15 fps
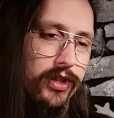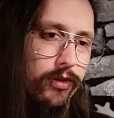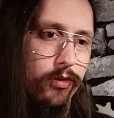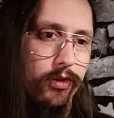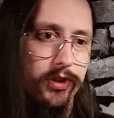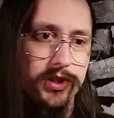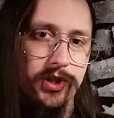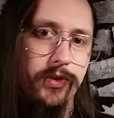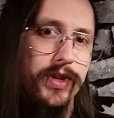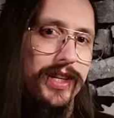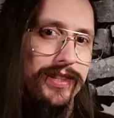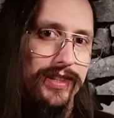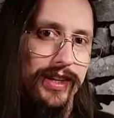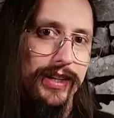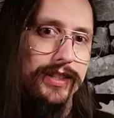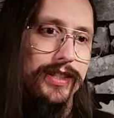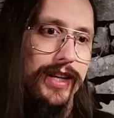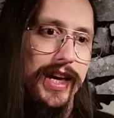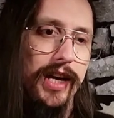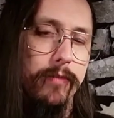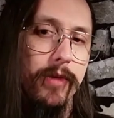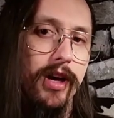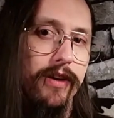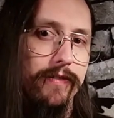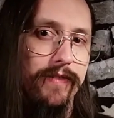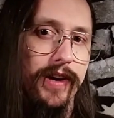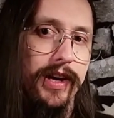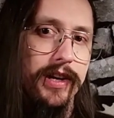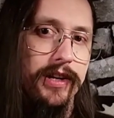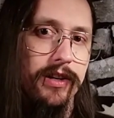You roll 2d6 and add a
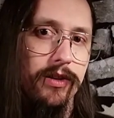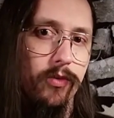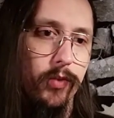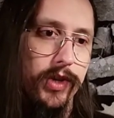modifier,